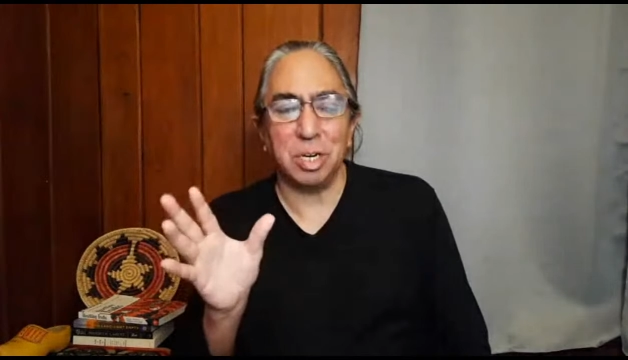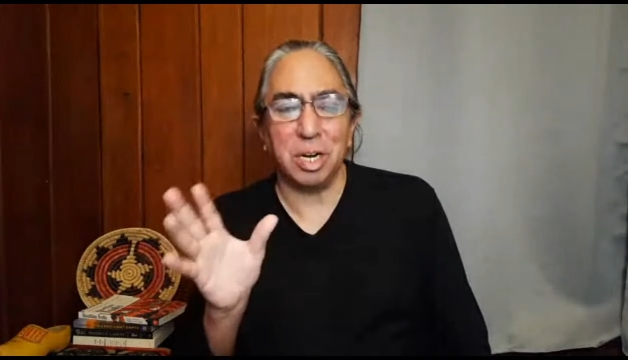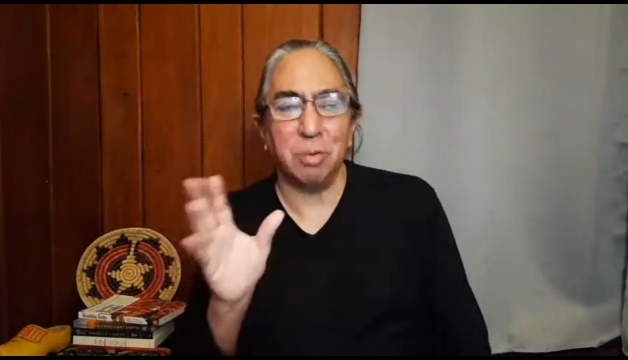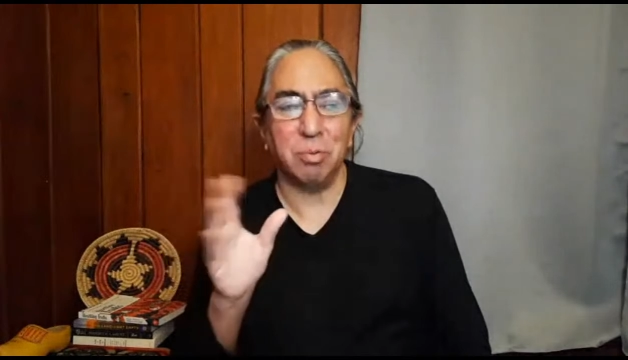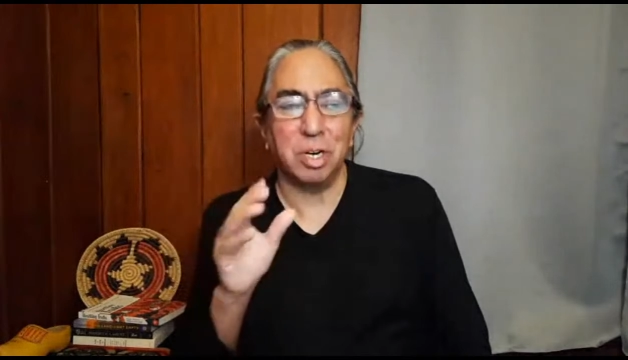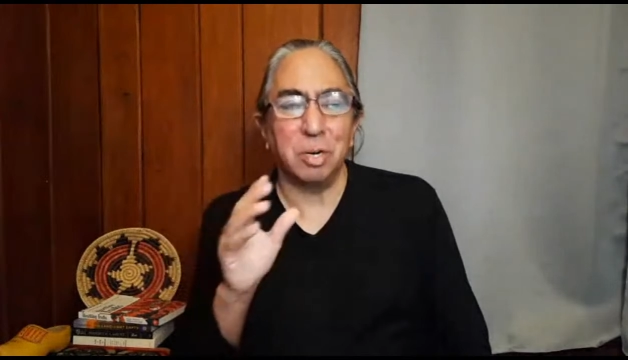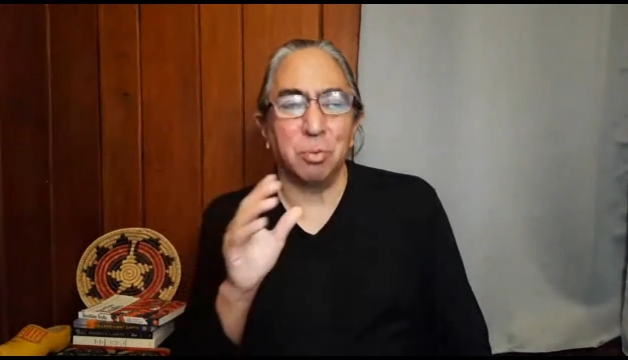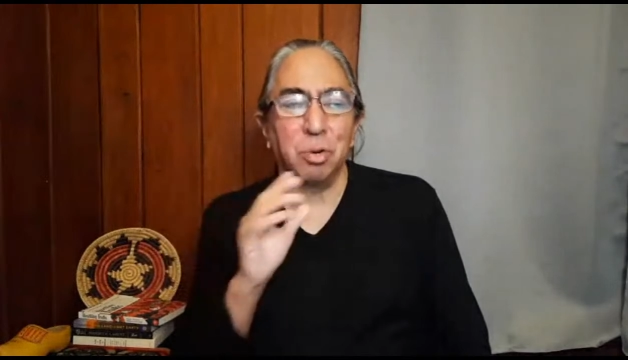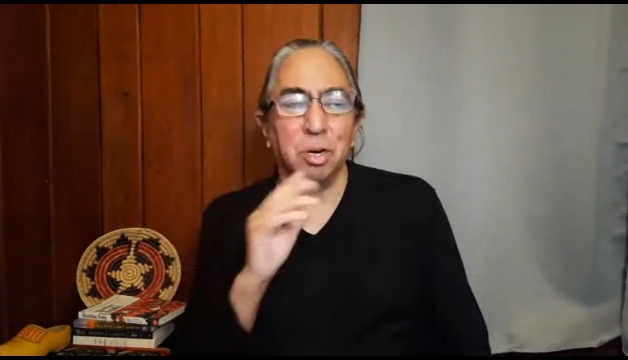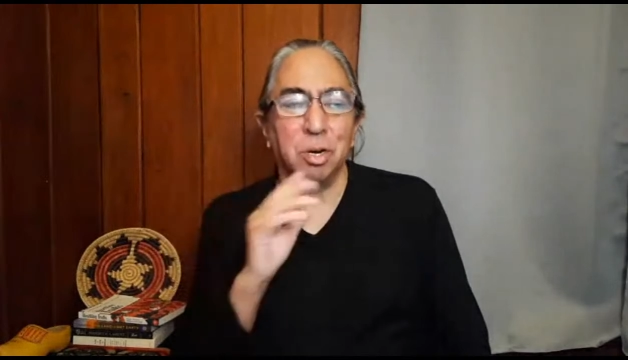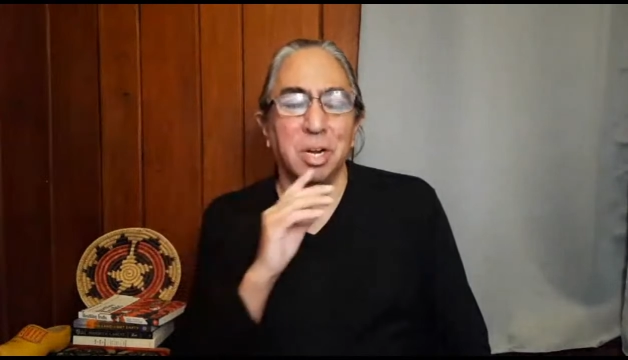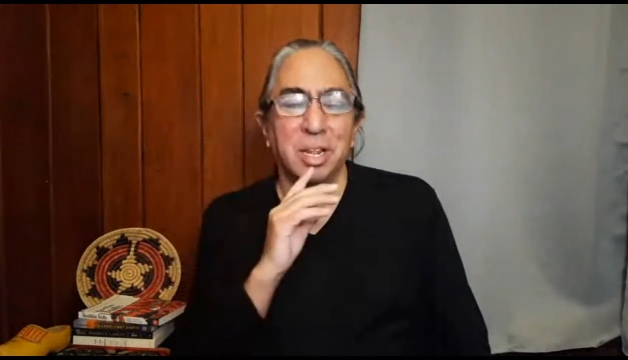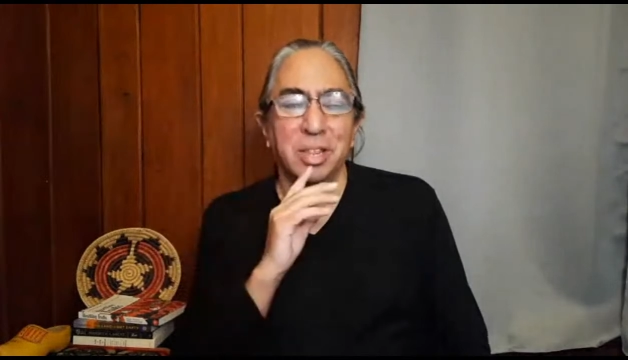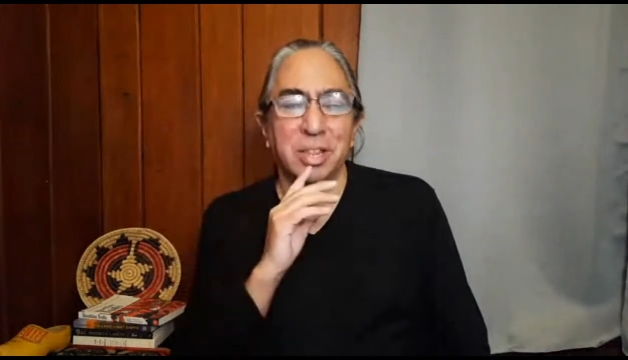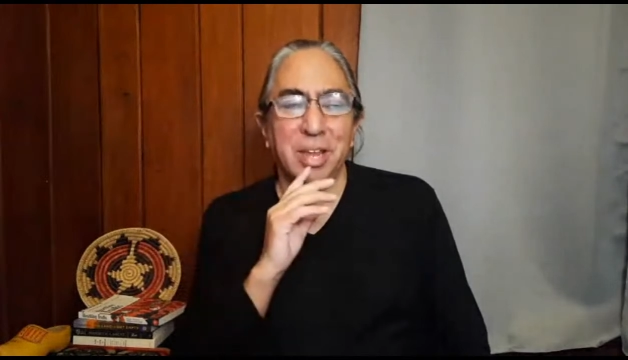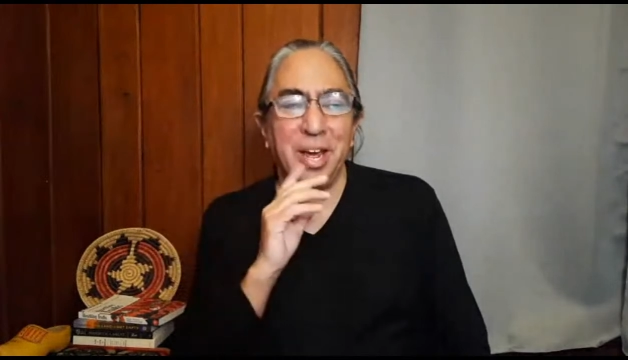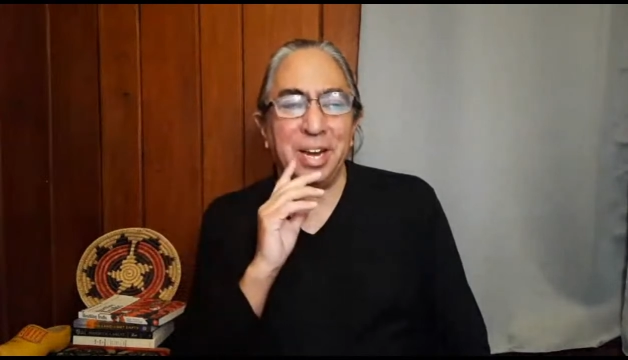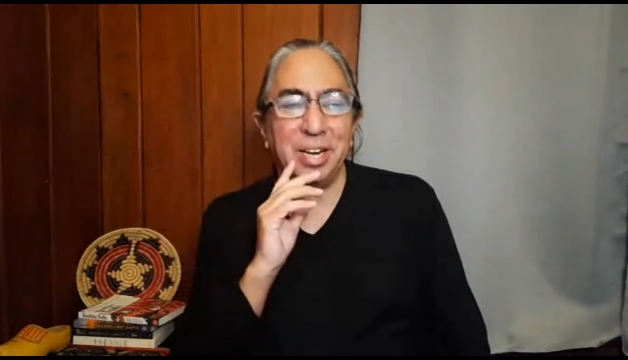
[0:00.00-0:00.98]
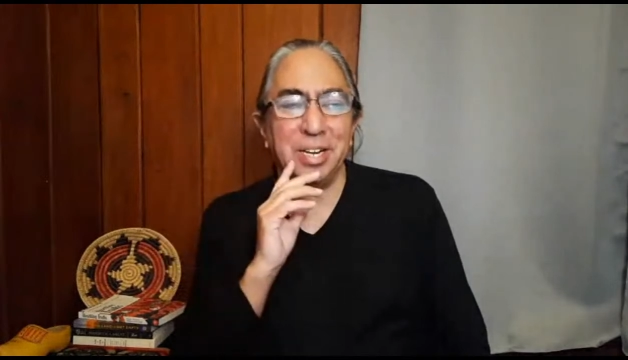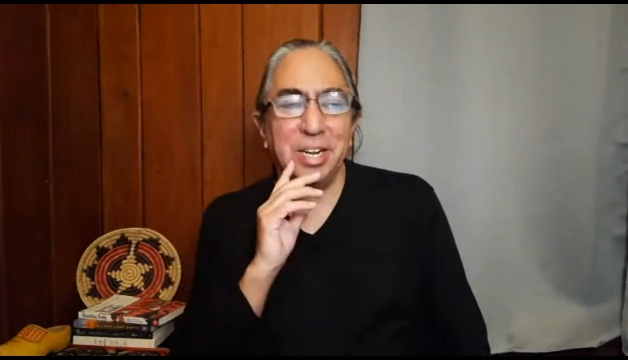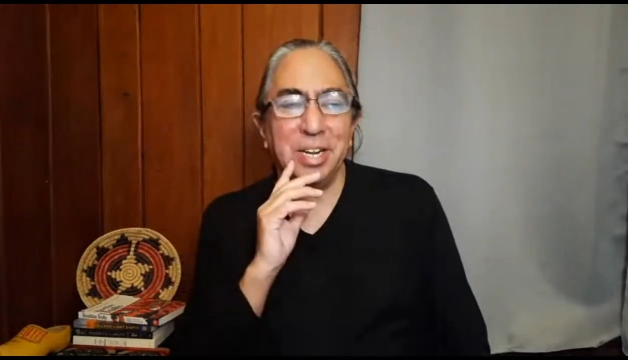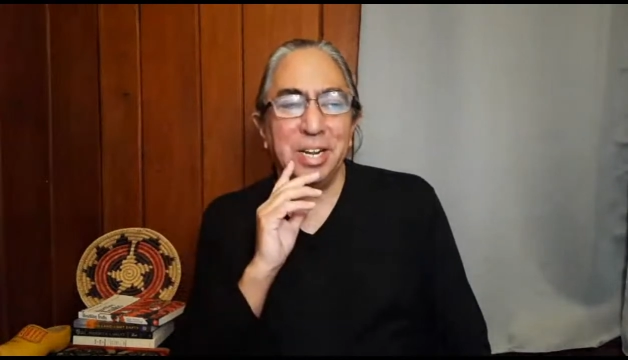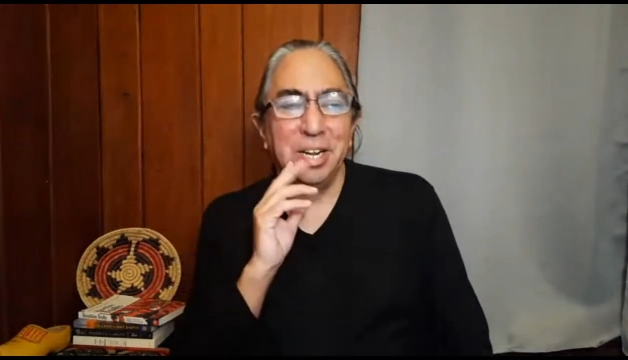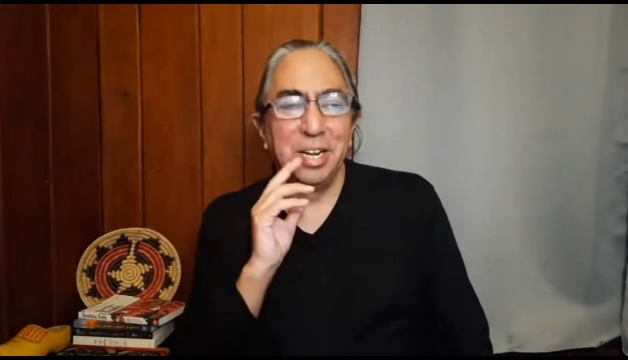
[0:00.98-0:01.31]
what I want to work on that